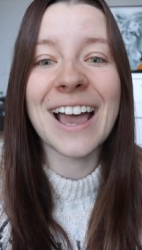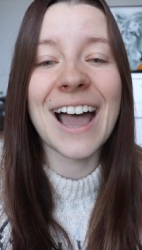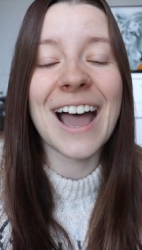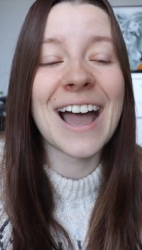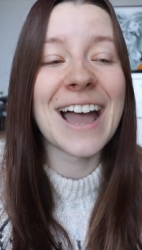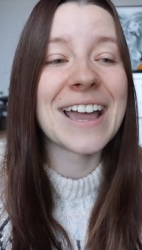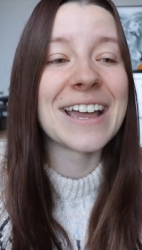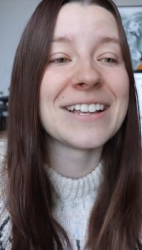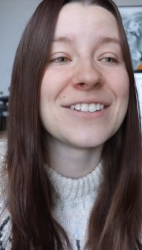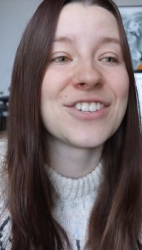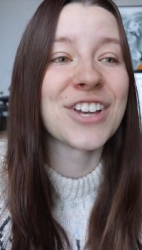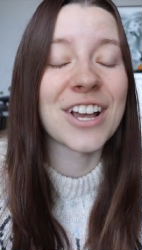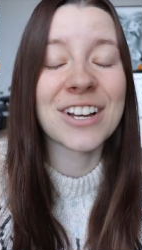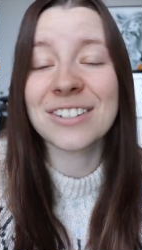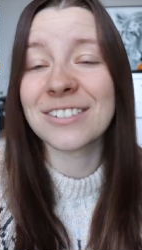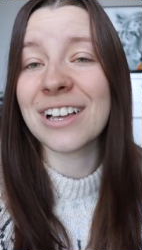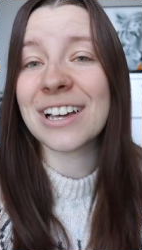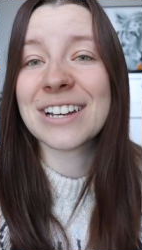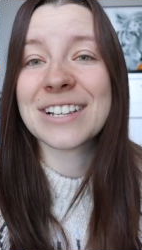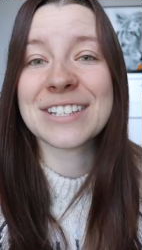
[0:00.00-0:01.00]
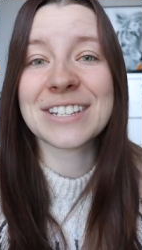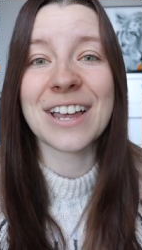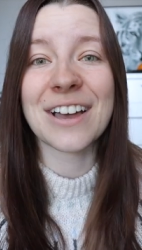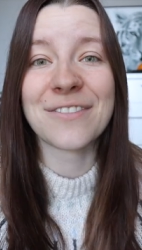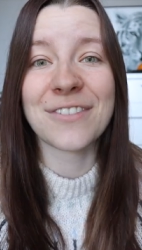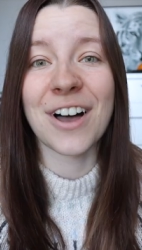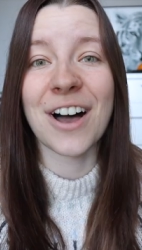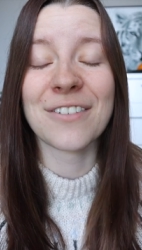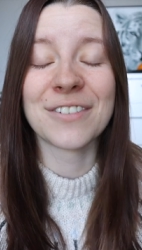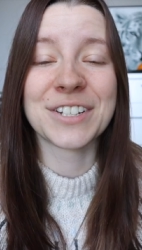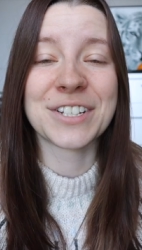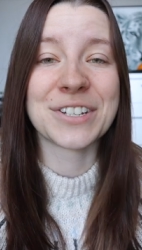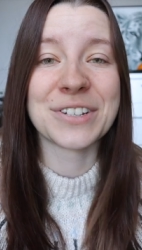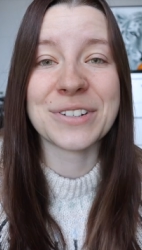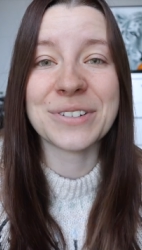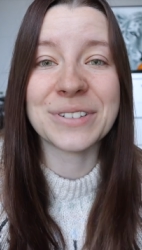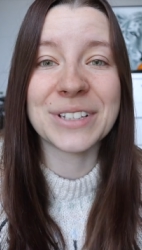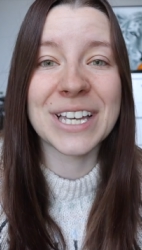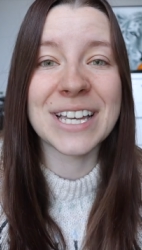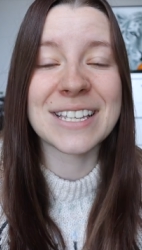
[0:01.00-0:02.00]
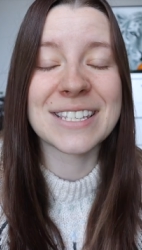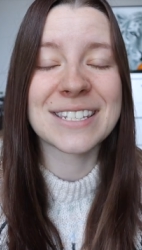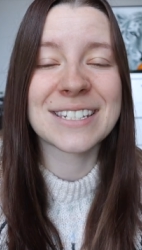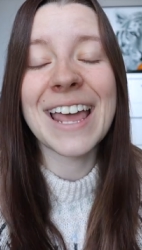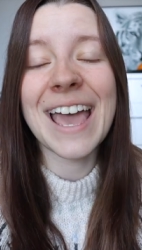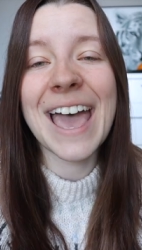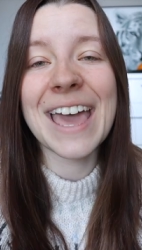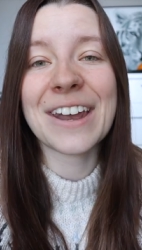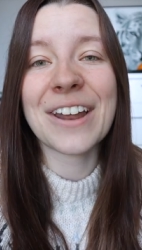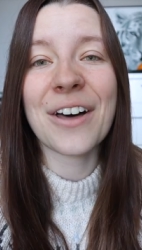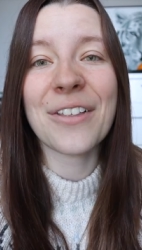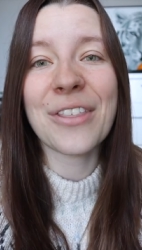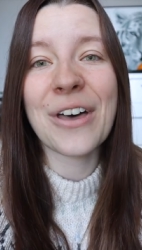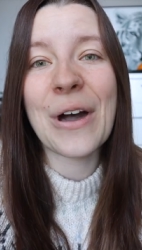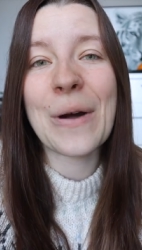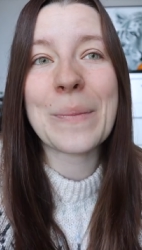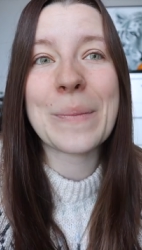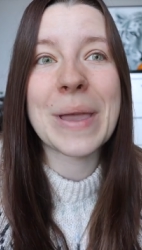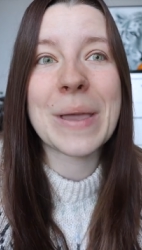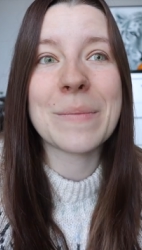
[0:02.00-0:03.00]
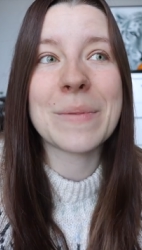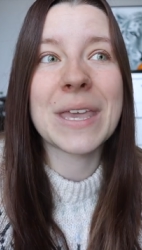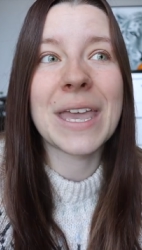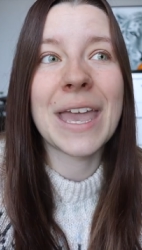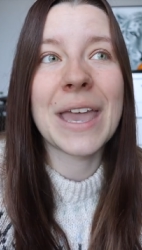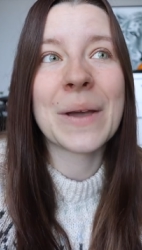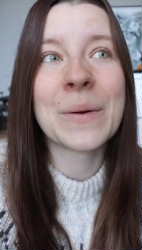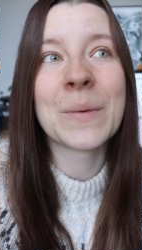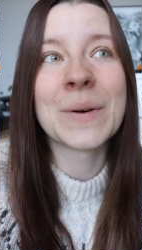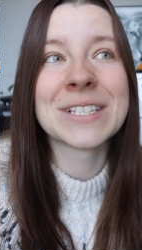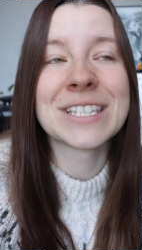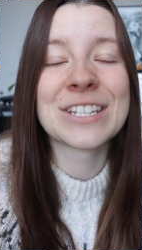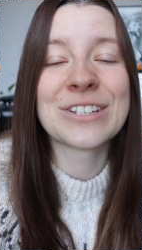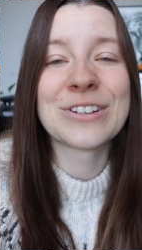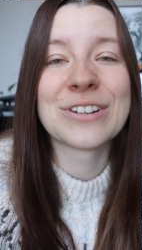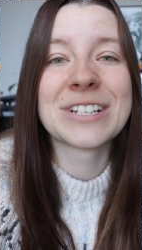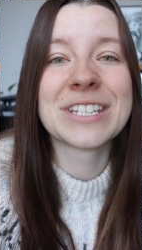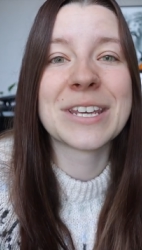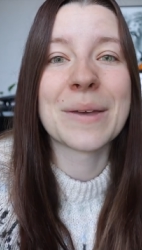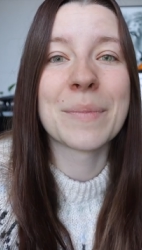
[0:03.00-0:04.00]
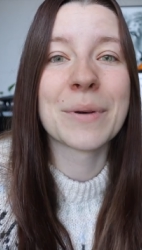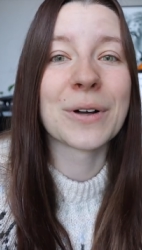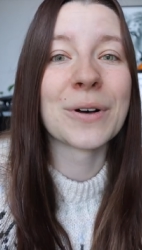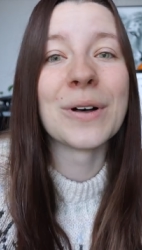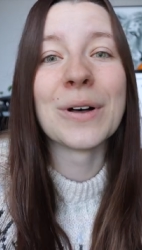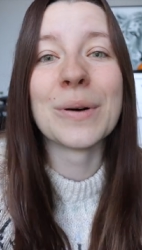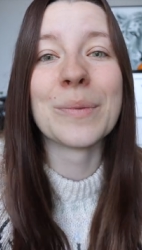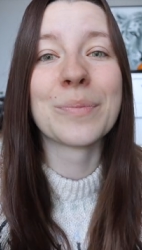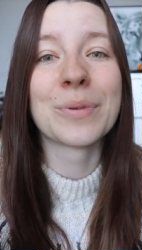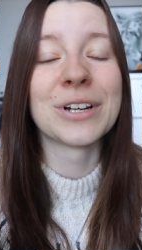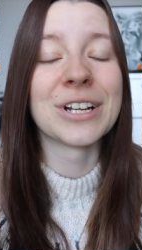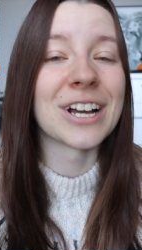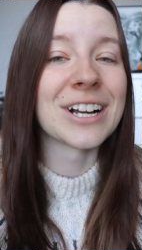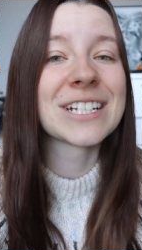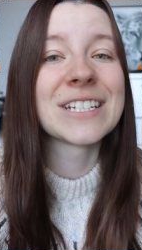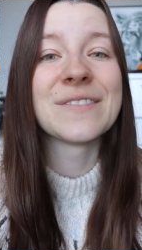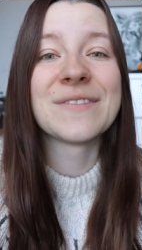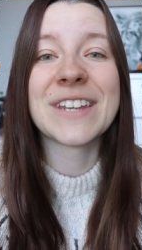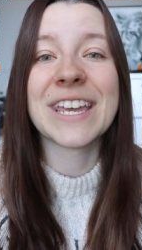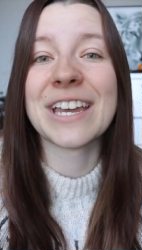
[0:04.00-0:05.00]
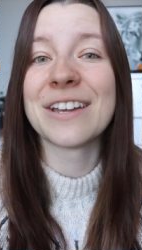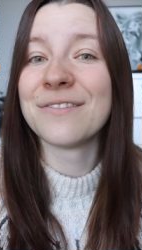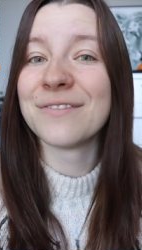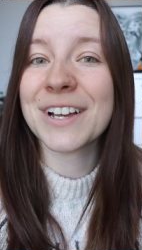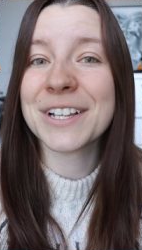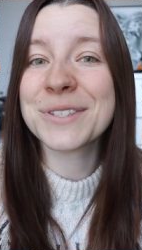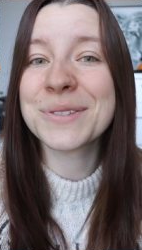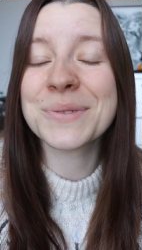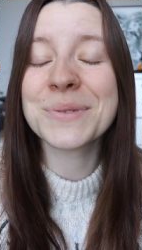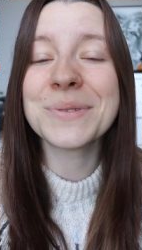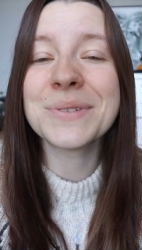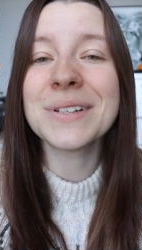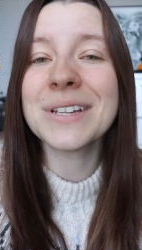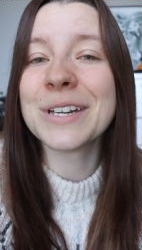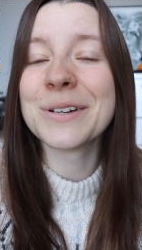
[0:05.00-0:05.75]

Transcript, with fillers: I checked a lot of stuff off a to-do list and although maybe it wasn't your typical productive day in vet school,